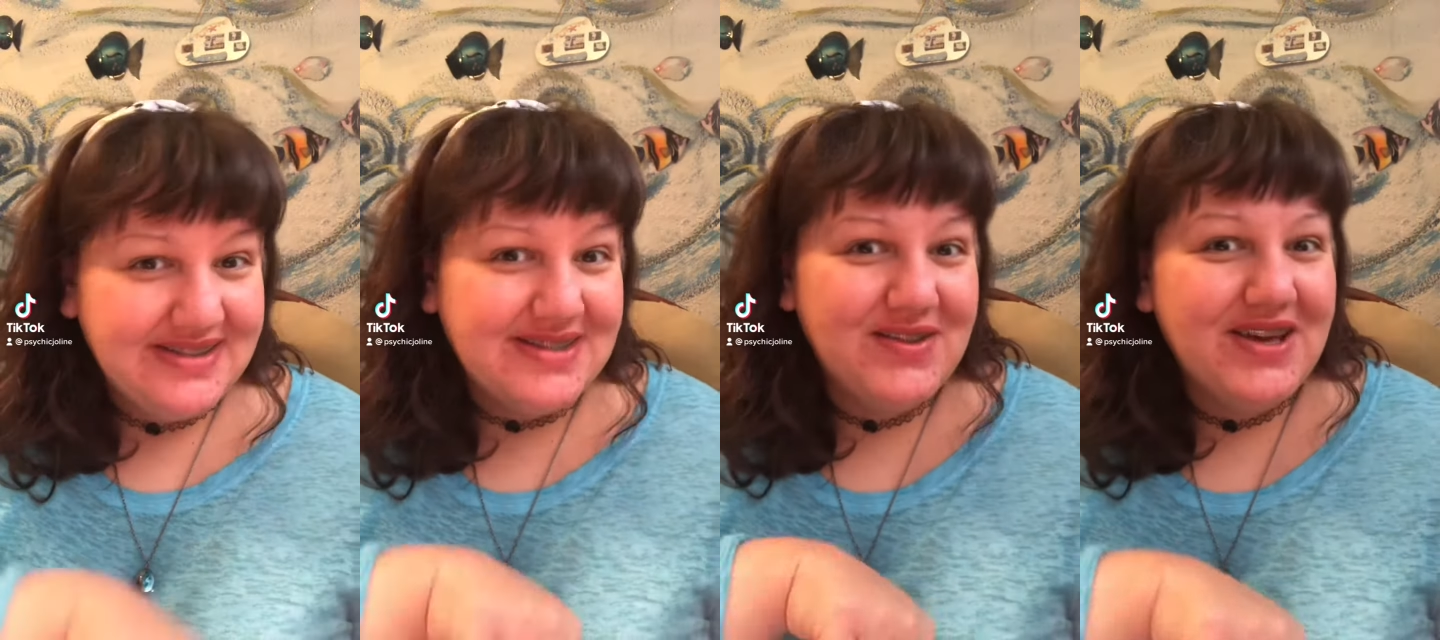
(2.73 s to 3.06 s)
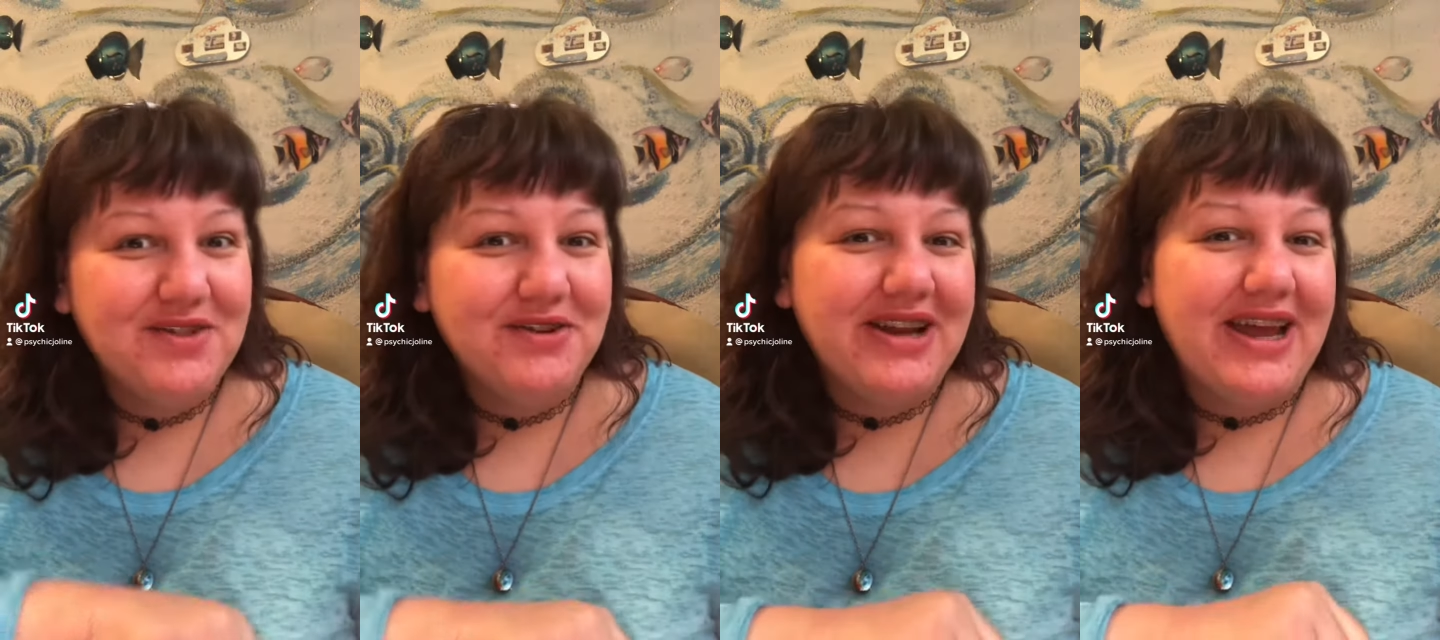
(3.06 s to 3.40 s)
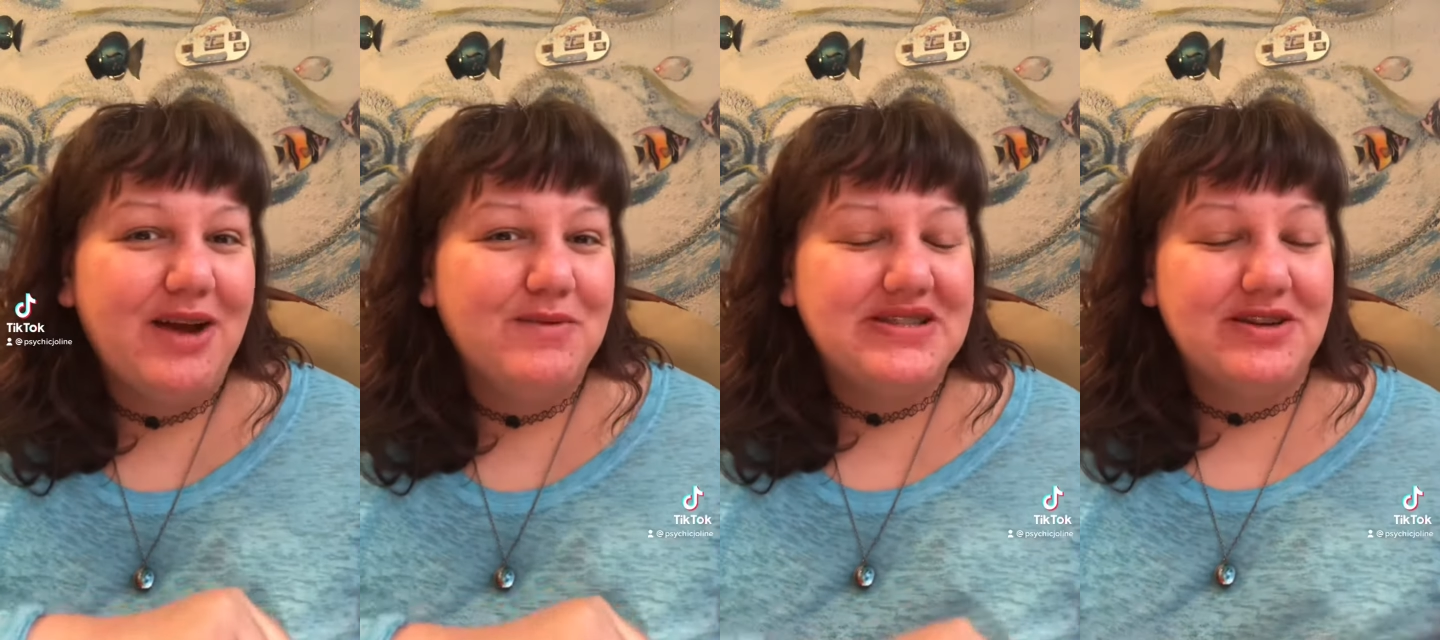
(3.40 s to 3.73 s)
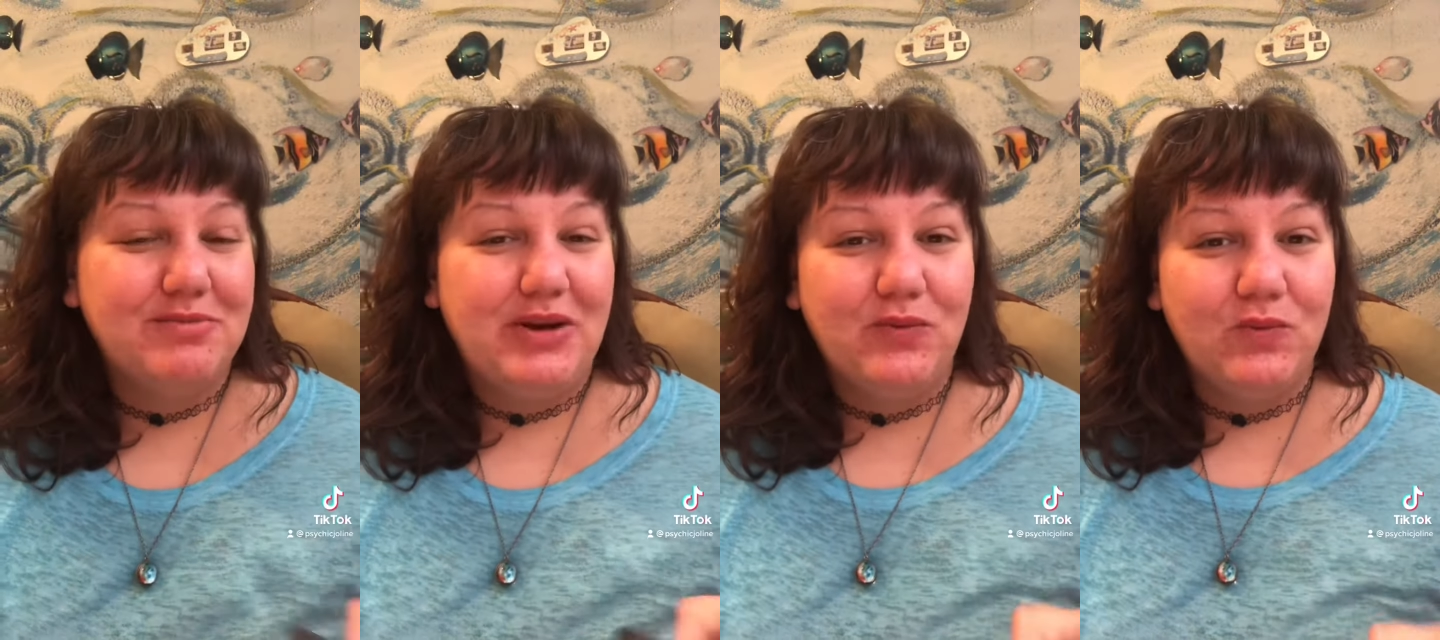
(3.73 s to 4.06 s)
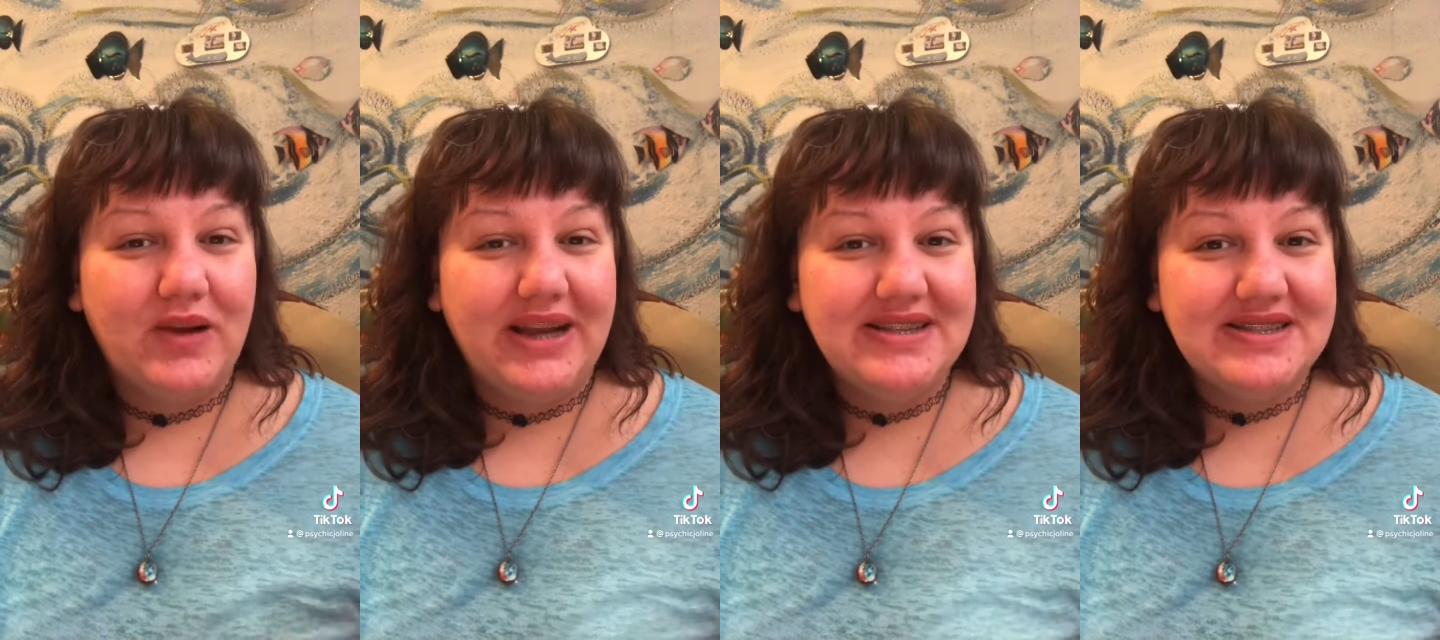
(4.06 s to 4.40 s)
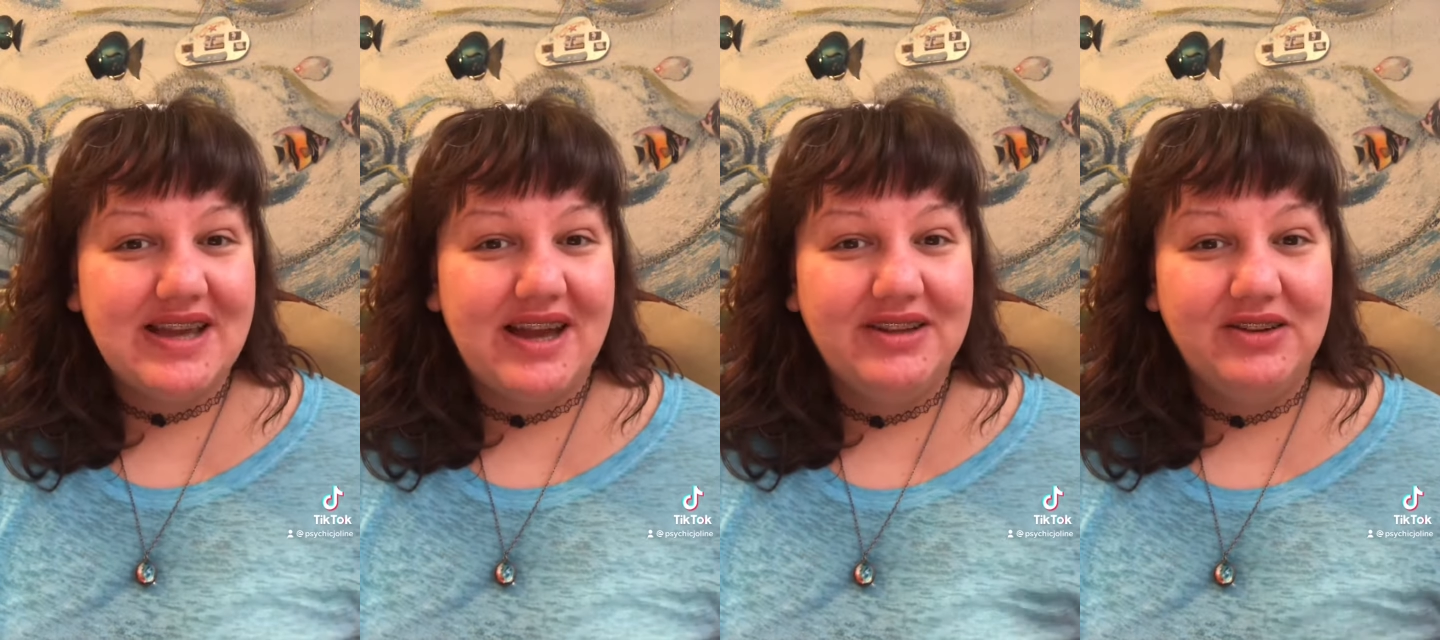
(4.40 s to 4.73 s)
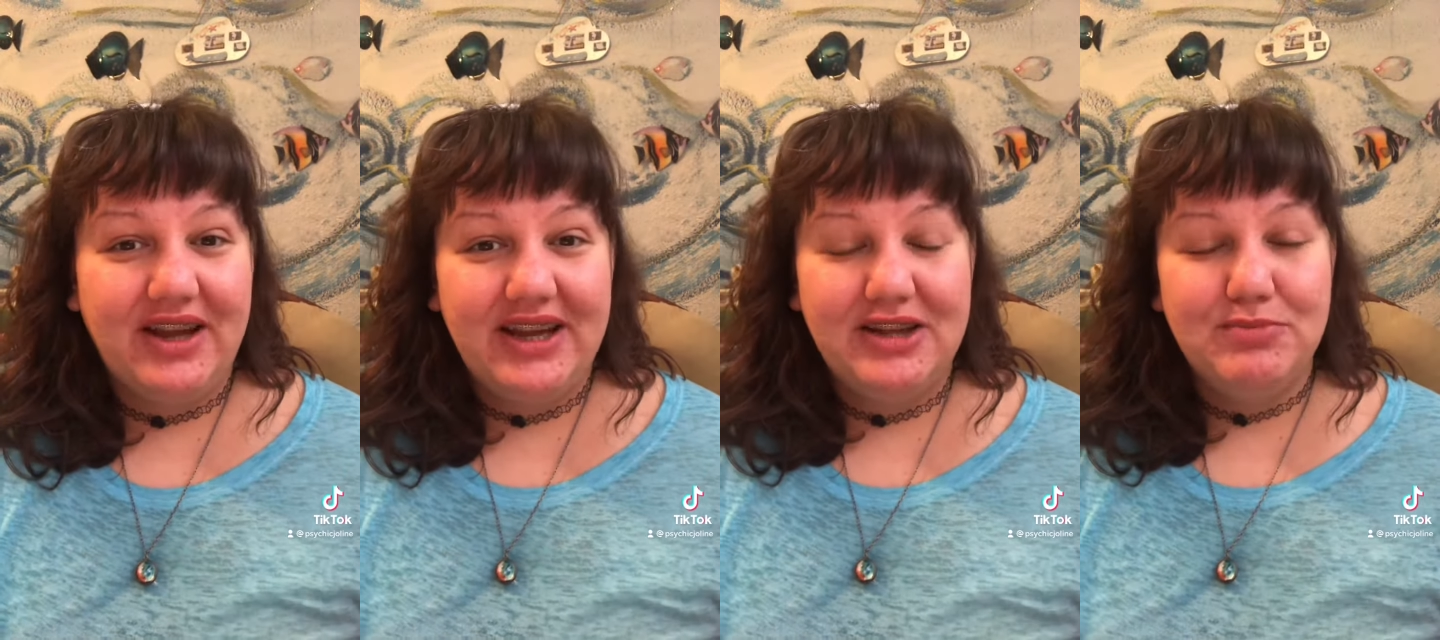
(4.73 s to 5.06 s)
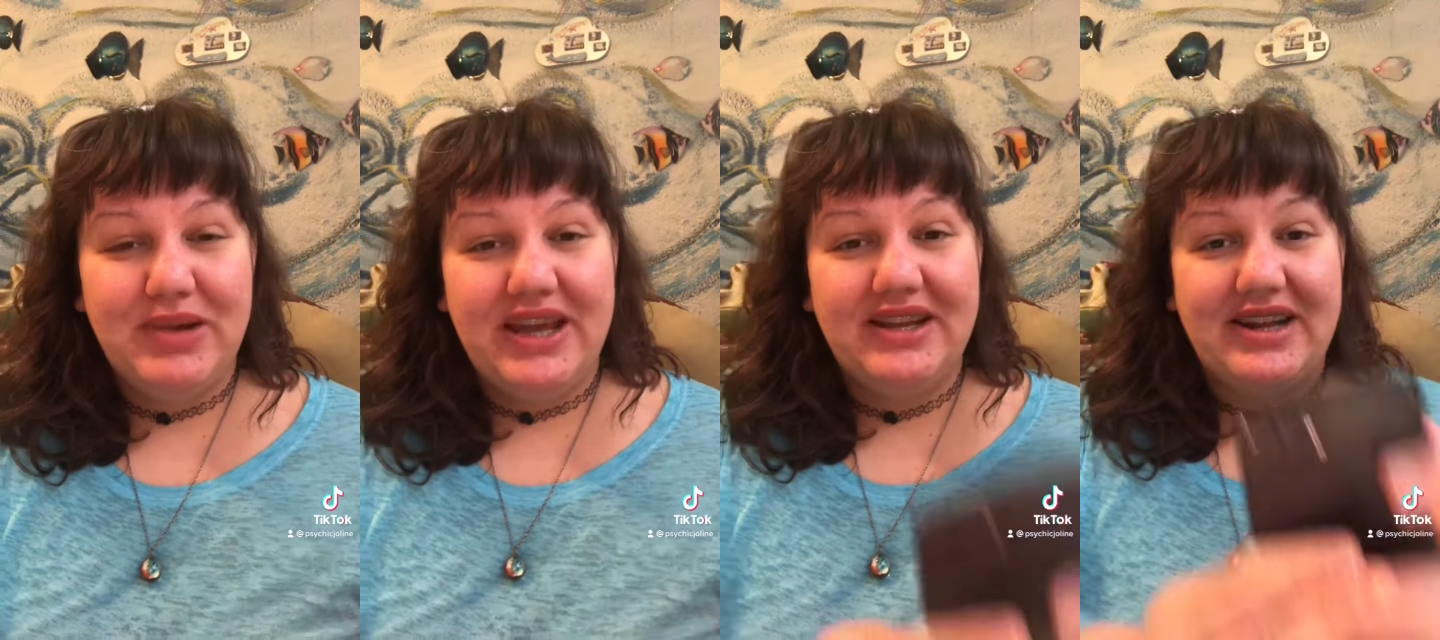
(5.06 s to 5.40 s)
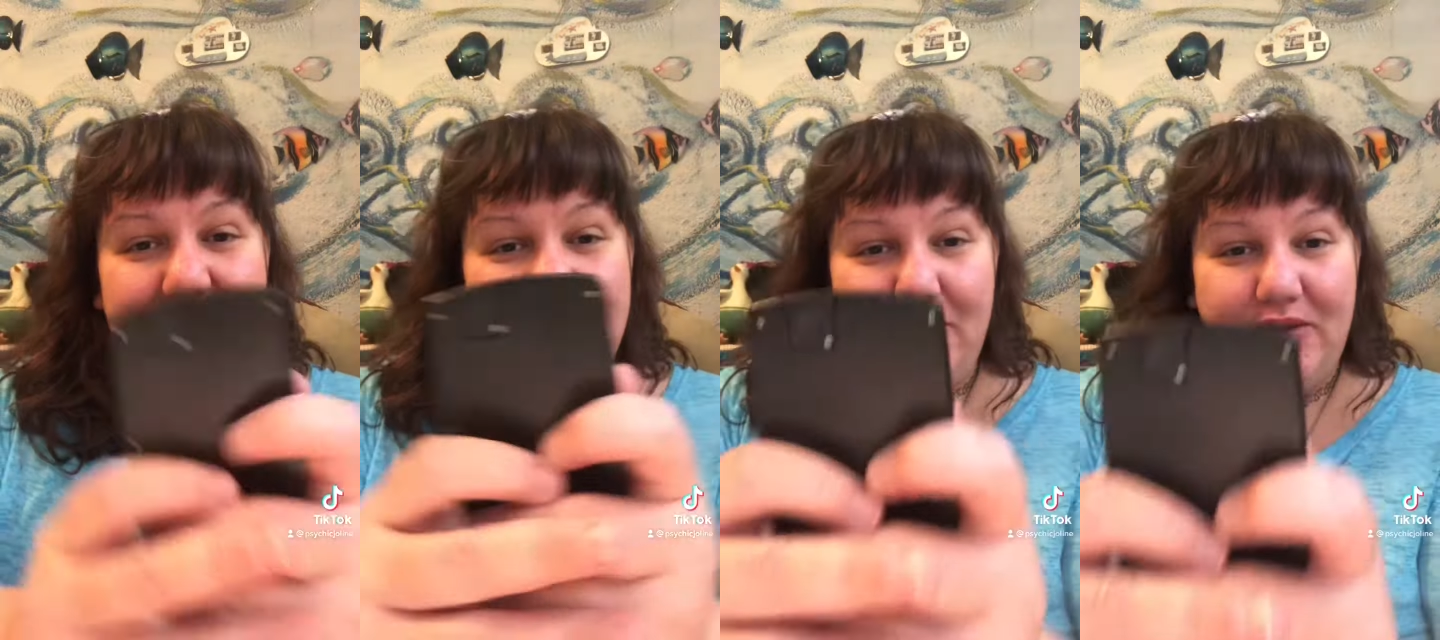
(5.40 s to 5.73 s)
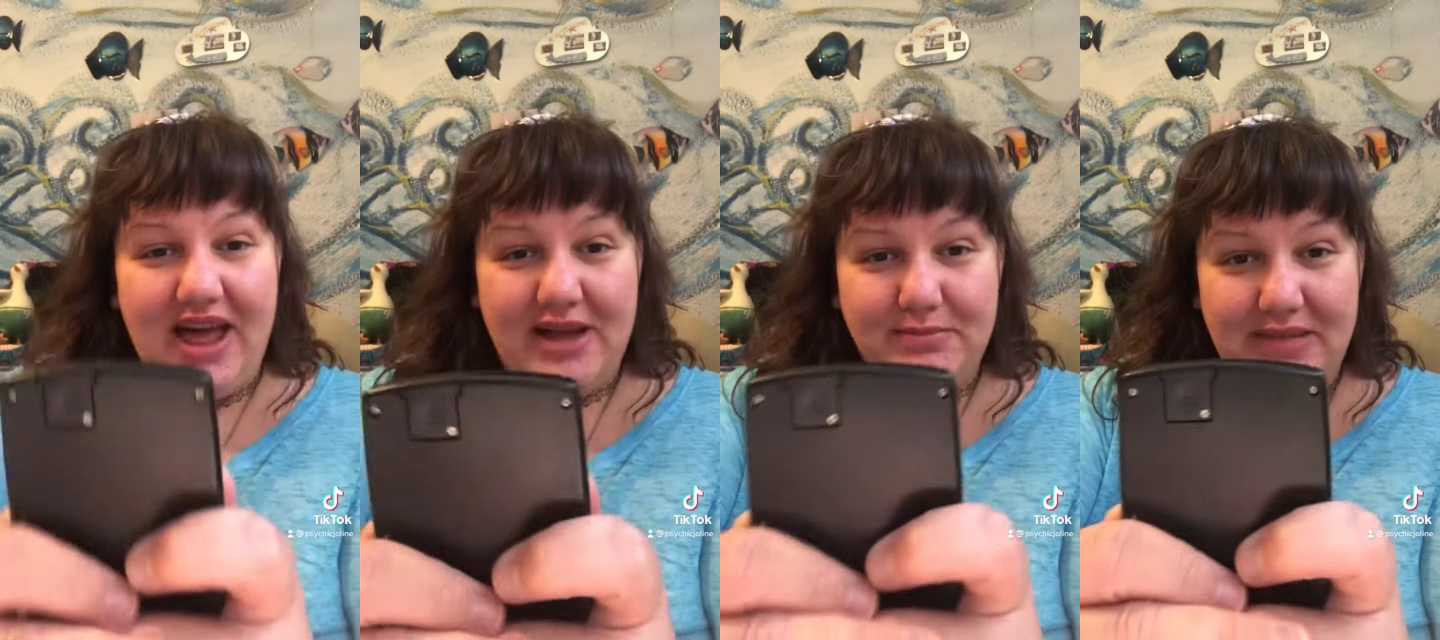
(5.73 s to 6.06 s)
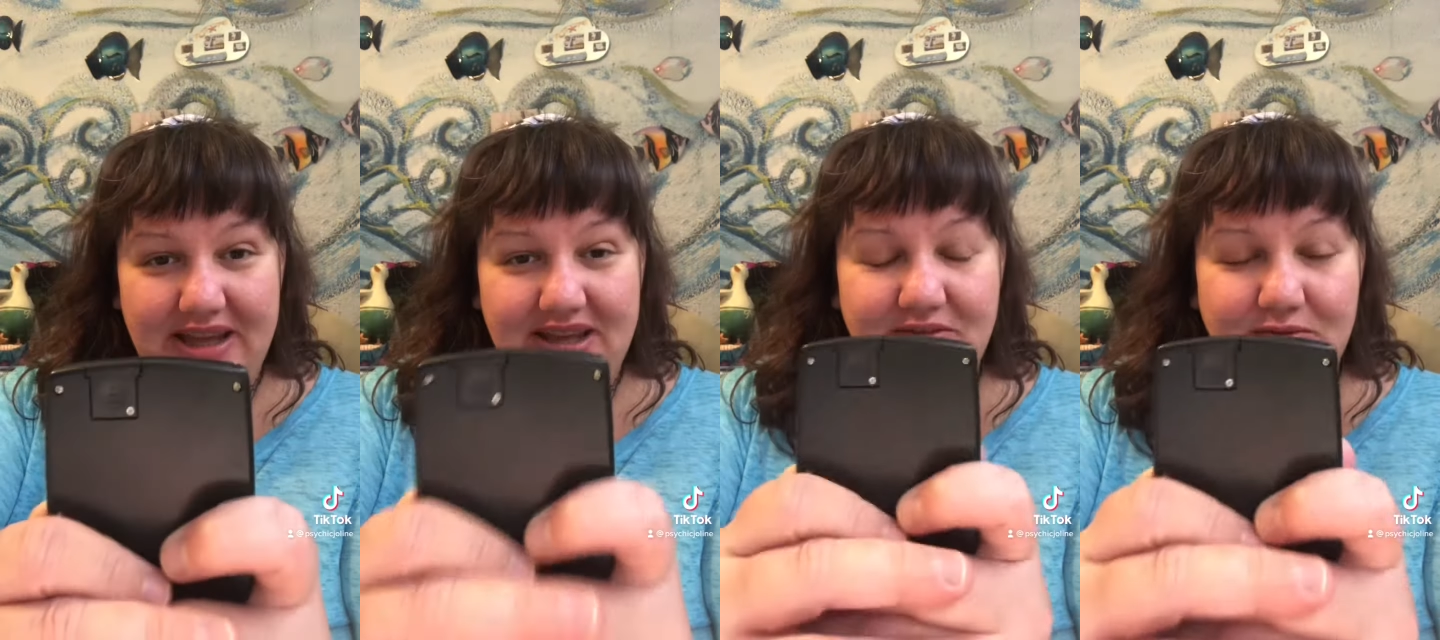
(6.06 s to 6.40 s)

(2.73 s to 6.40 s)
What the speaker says: So the other day I was on my right side lying in bed and I had my